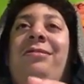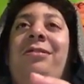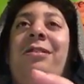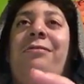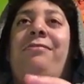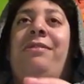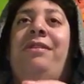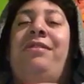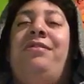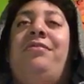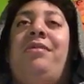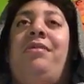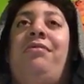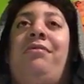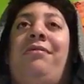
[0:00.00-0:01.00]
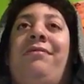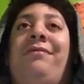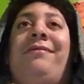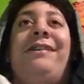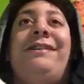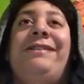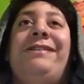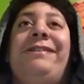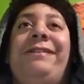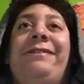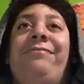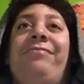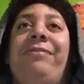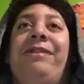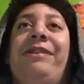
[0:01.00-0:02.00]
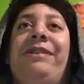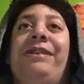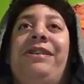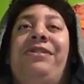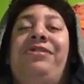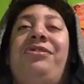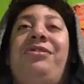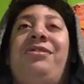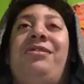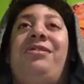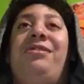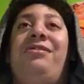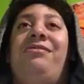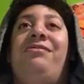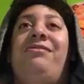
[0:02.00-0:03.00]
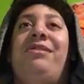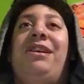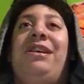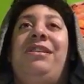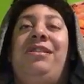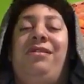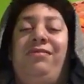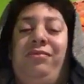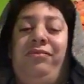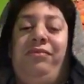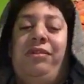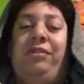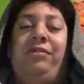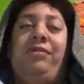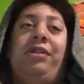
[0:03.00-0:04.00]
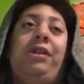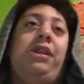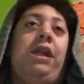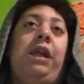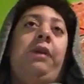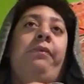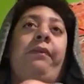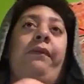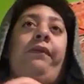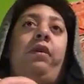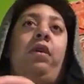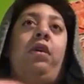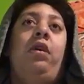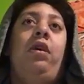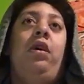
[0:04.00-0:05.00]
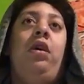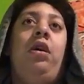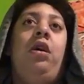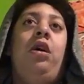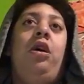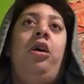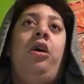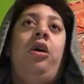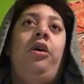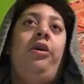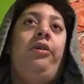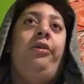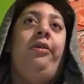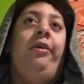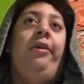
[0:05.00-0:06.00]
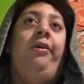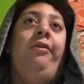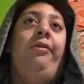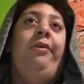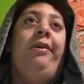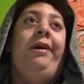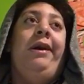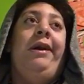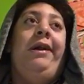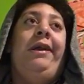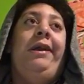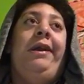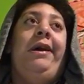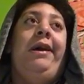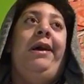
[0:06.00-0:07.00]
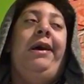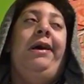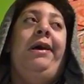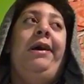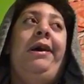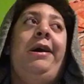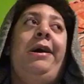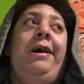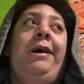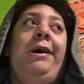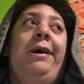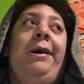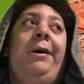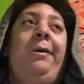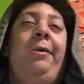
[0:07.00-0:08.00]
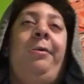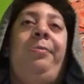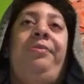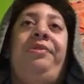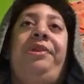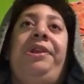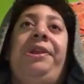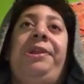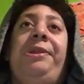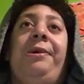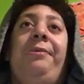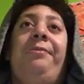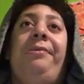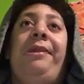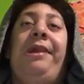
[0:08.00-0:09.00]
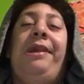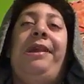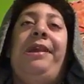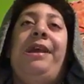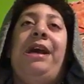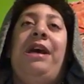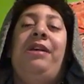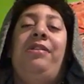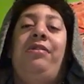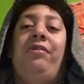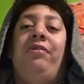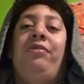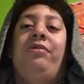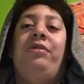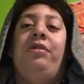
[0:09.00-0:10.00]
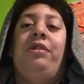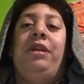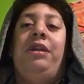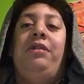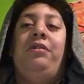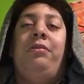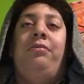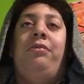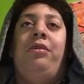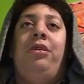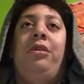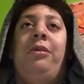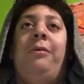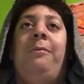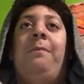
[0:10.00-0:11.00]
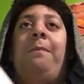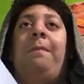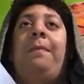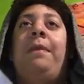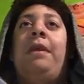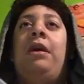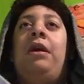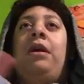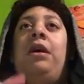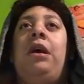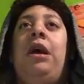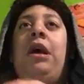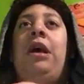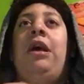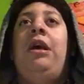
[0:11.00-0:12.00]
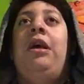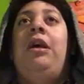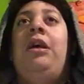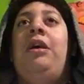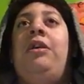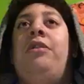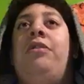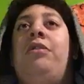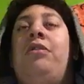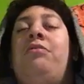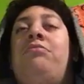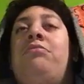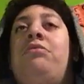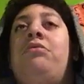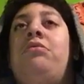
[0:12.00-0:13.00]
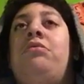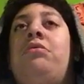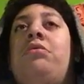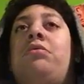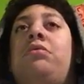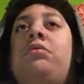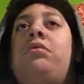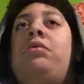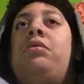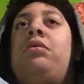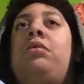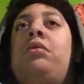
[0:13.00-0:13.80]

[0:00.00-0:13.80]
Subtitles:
That might sound crazy, but it's true. I never went on a date before. So, yeah. Hopefully someday I can go on a date sometime. And number